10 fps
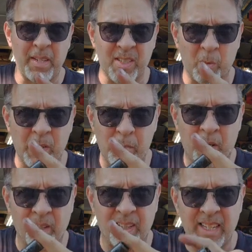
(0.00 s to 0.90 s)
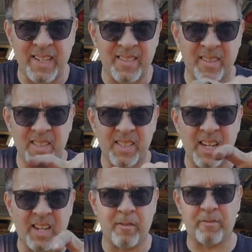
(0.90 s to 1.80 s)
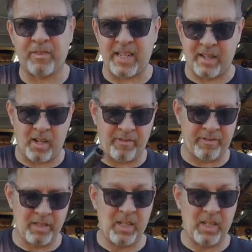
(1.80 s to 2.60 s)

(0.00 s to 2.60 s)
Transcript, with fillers: a piece of rebar like that so this can't fly off.